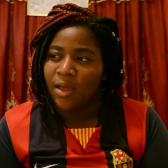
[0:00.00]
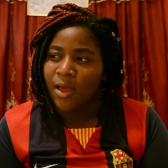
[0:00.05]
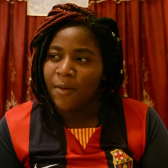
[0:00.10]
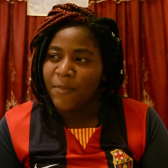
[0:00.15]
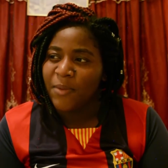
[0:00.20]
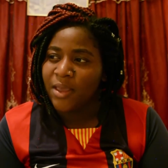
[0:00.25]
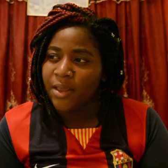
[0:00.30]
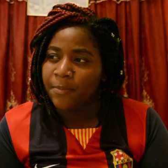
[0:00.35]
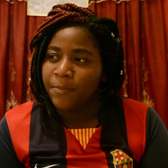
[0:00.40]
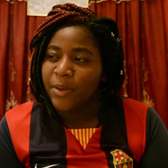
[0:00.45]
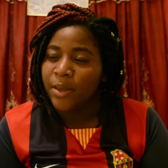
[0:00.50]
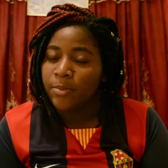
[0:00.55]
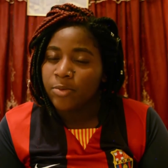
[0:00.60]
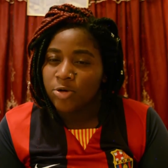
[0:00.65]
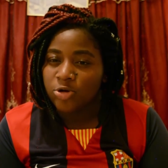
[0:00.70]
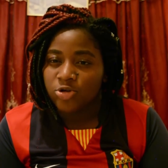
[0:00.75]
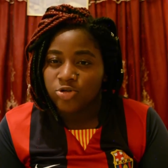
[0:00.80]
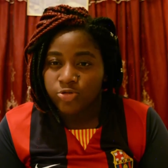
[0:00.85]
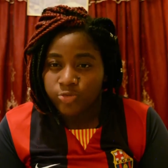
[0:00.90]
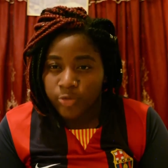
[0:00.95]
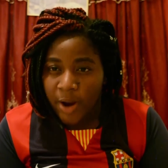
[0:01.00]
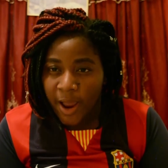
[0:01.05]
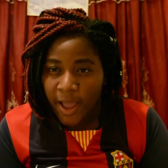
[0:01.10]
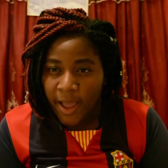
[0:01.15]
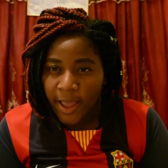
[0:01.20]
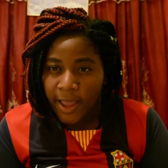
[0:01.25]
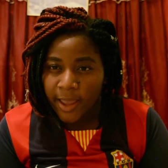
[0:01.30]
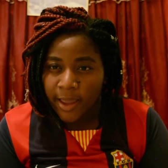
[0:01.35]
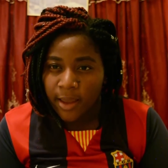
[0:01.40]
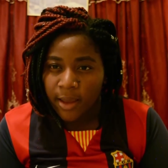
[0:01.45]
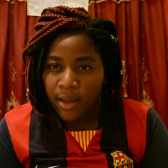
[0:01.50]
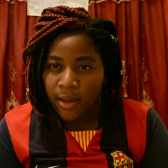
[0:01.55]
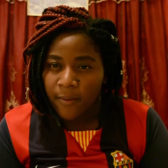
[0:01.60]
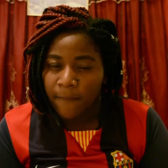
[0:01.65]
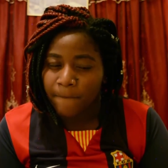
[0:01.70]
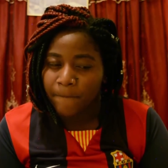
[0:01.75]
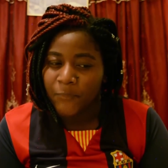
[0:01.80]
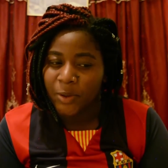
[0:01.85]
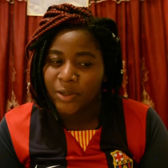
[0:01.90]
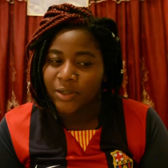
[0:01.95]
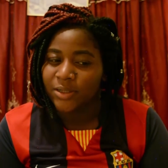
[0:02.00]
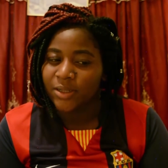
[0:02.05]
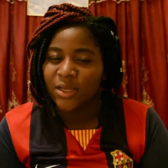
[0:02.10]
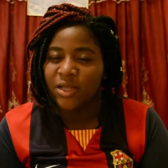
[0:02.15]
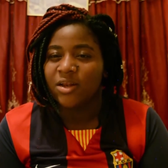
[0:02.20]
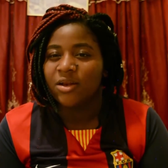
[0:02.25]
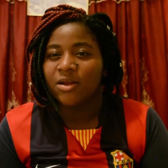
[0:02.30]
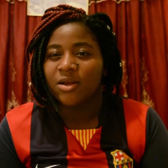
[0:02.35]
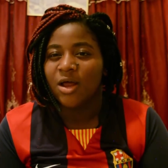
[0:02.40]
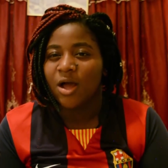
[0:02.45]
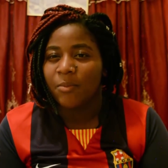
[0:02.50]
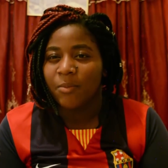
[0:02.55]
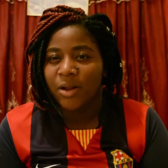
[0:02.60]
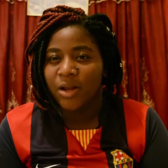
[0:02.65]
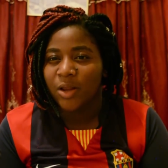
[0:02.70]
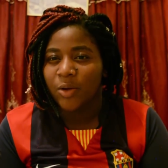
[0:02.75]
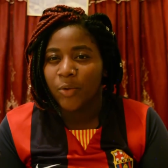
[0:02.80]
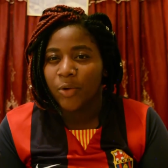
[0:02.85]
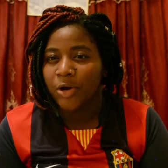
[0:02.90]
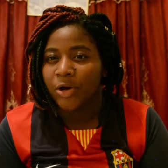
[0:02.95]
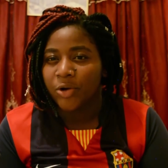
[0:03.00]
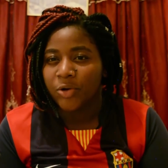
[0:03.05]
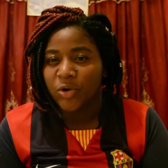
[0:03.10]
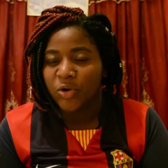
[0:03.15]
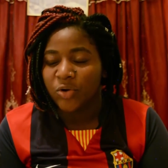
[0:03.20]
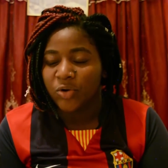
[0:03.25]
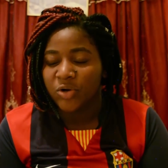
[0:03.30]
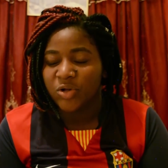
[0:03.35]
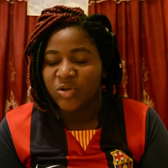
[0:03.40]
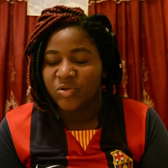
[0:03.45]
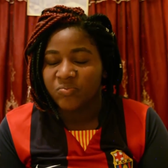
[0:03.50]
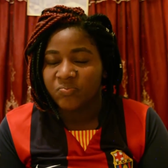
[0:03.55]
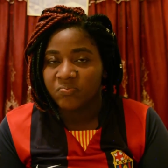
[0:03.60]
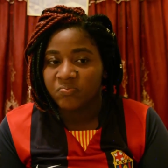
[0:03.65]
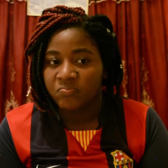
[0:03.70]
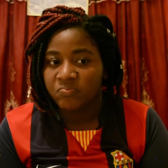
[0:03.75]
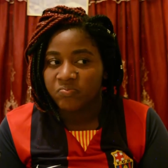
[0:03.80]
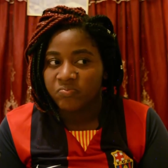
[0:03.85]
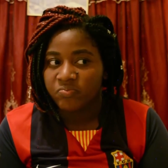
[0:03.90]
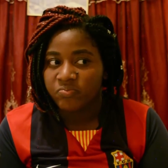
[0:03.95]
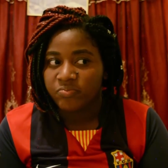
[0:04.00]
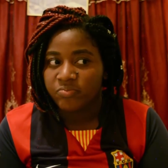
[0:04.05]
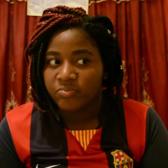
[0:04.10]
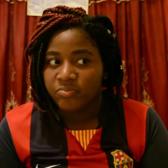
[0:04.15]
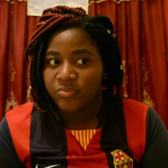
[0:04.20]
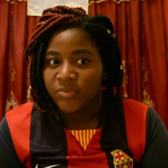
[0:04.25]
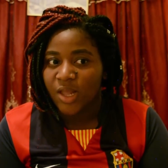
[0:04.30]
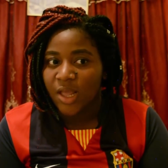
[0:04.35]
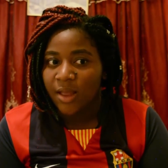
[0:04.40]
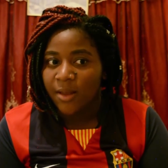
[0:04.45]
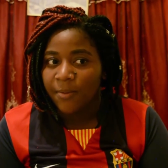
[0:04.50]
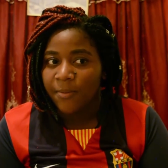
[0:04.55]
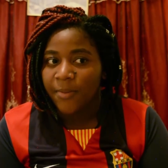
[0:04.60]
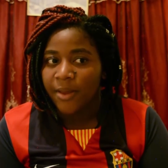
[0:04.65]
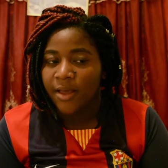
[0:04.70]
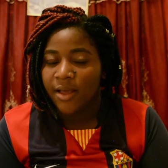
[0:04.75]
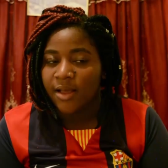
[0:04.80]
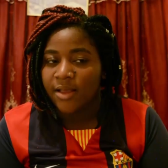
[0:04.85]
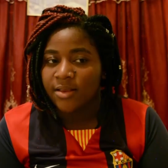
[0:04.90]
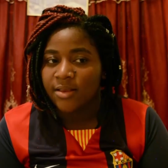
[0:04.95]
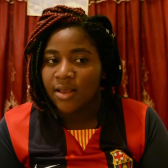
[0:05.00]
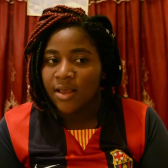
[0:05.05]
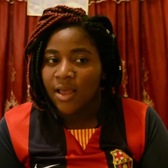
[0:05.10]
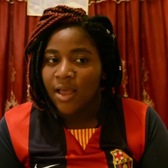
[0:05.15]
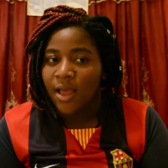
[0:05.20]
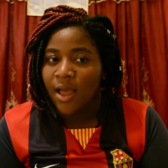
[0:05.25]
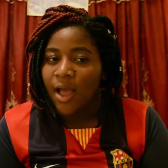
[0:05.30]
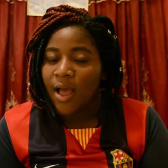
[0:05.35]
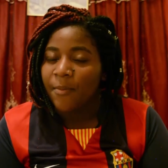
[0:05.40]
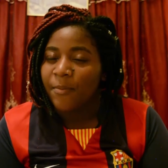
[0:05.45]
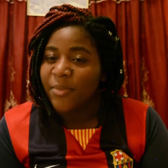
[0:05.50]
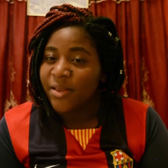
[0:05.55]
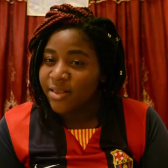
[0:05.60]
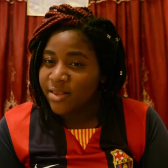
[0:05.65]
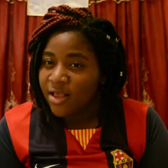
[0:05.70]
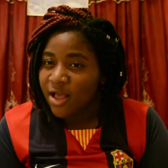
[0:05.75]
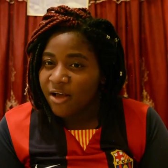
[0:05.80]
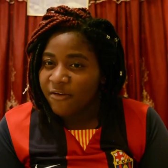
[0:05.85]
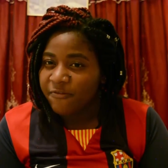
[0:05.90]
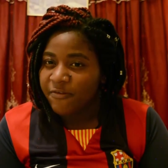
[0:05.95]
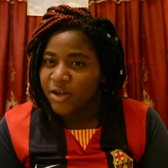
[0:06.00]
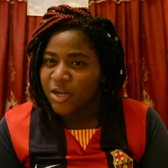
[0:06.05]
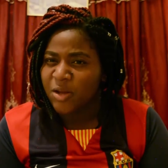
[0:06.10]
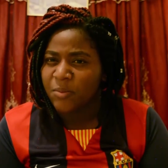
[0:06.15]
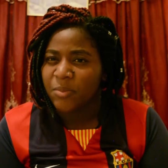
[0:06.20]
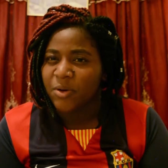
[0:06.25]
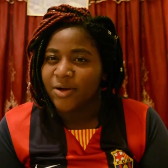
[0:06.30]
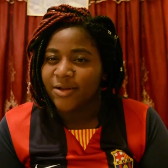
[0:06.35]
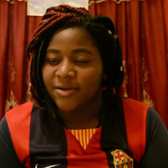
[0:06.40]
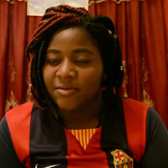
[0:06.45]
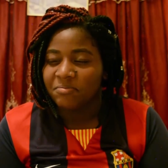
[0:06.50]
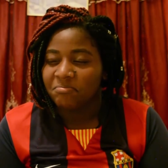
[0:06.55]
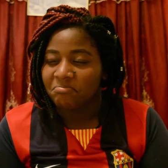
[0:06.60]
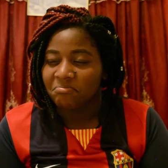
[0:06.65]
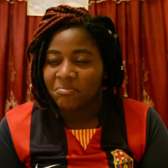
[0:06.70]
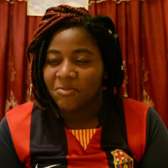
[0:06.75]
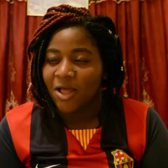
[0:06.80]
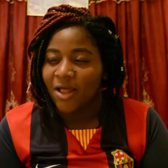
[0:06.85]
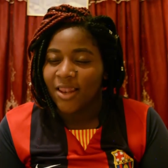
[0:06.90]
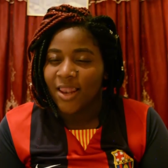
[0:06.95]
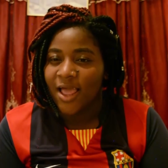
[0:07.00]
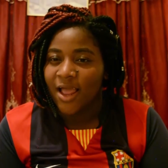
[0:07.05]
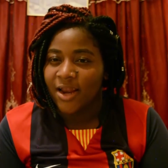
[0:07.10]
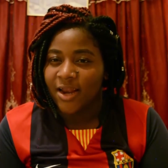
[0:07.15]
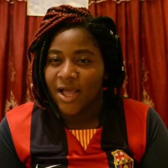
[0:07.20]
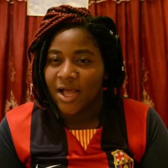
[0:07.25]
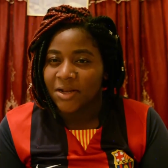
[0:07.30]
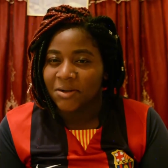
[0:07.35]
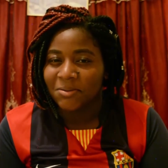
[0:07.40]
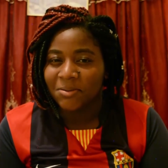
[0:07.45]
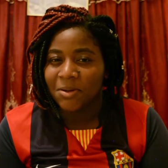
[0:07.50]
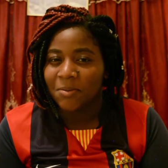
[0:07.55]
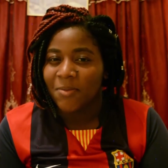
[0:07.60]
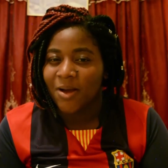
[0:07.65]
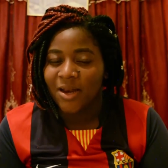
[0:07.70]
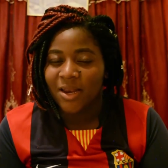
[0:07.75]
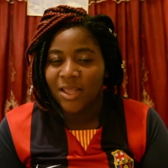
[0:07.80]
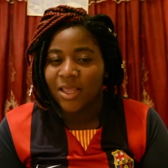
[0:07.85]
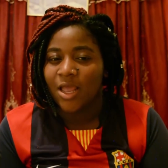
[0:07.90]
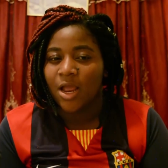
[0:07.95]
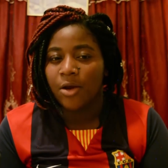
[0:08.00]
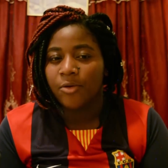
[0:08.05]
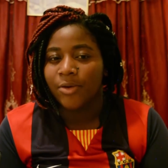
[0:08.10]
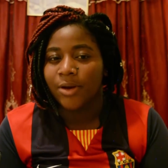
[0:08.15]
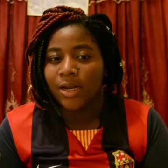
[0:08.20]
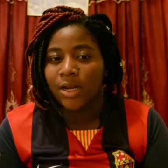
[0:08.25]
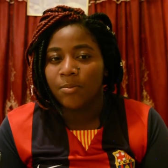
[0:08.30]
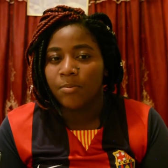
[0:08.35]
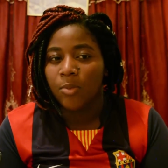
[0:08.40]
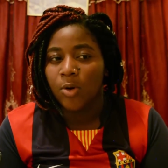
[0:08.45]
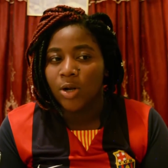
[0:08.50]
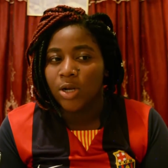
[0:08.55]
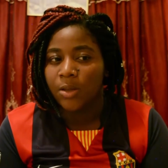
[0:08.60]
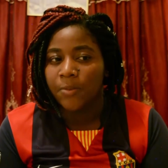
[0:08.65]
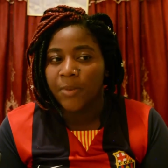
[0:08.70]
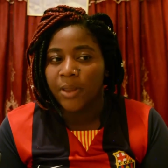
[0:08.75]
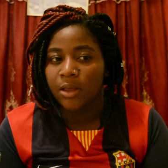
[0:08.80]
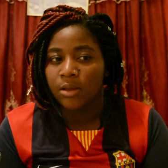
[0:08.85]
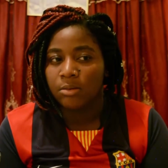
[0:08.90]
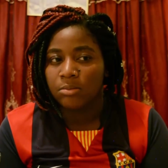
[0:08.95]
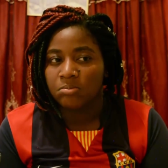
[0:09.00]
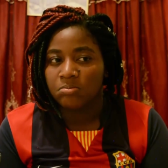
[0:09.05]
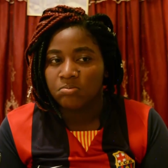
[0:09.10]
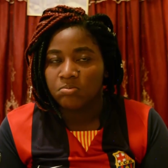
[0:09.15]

I mean, people try, but it don't normally work out. Because me soft in the butt, not like that. Nobody can really bully me.